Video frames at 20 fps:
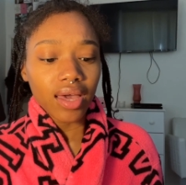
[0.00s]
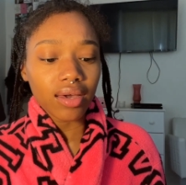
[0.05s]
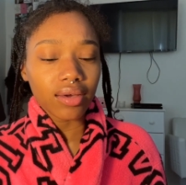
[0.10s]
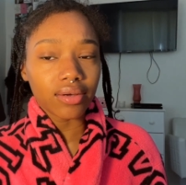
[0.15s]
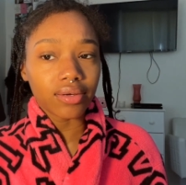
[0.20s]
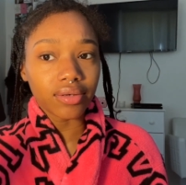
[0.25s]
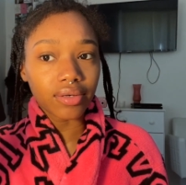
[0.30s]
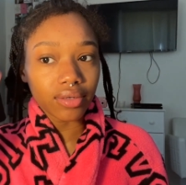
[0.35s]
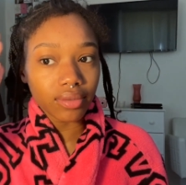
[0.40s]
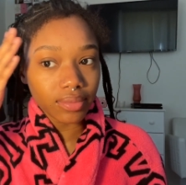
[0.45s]

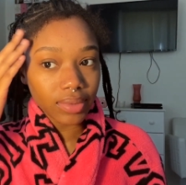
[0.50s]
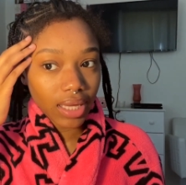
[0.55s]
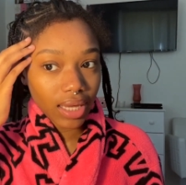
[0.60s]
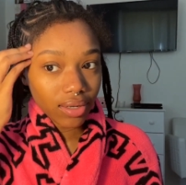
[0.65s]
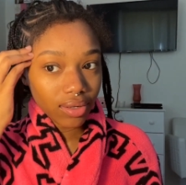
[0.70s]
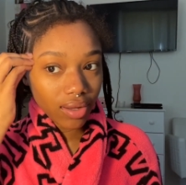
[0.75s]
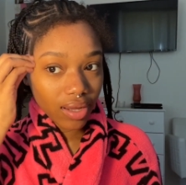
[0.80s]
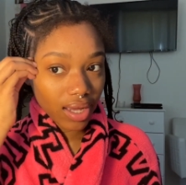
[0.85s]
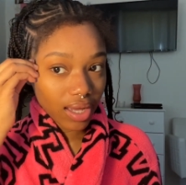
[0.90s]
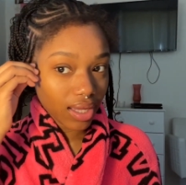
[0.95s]
um, y'all
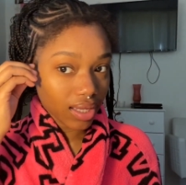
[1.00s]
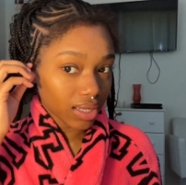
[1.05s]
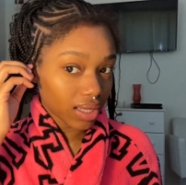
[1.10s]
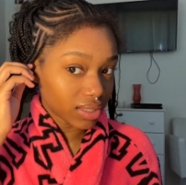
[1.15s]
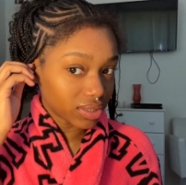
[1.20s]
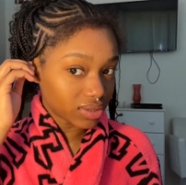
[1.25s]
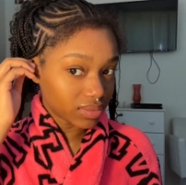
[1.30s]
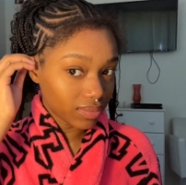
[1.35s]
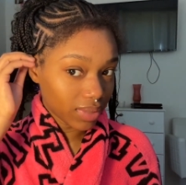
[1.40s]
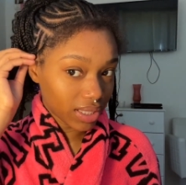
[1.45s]
know how I
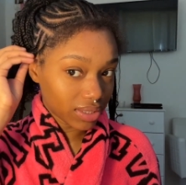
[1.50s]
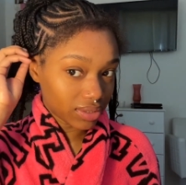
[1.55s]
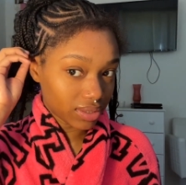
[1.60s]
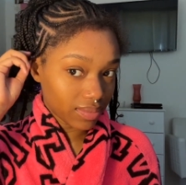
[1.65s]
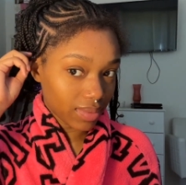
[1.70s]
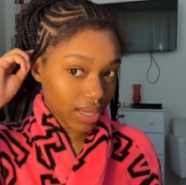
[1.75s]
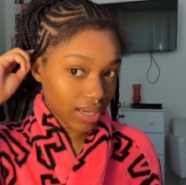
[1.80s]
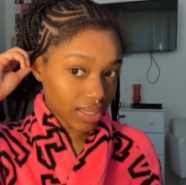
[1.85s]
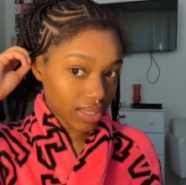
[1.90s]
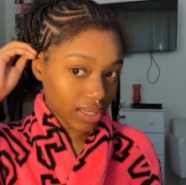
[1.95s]
like my
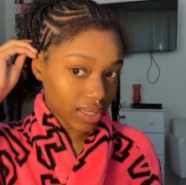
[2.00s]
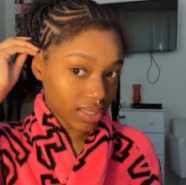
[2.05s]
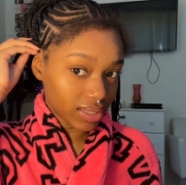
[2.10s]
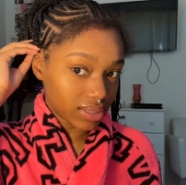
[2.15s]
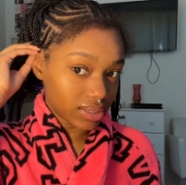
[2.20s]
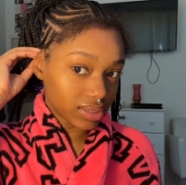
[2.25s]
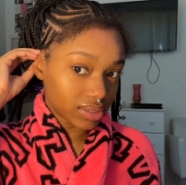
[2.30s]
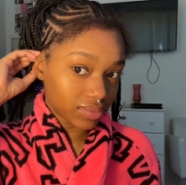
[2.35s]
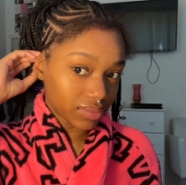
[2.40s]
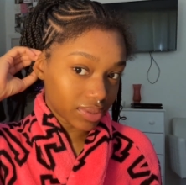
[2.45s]
dramatic
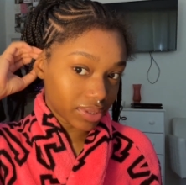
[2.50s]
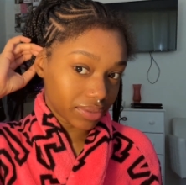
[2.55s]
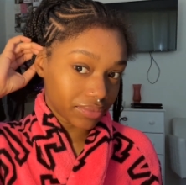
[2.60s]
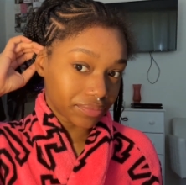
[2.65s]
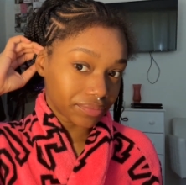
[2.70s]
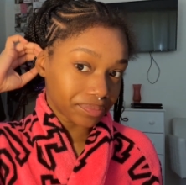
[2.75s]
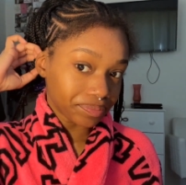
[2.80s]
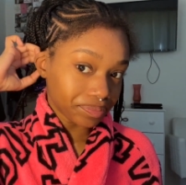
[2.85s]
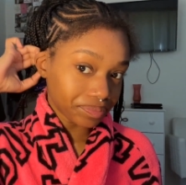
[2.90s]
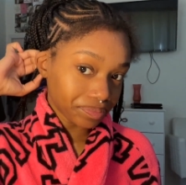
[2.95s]
edges or whatever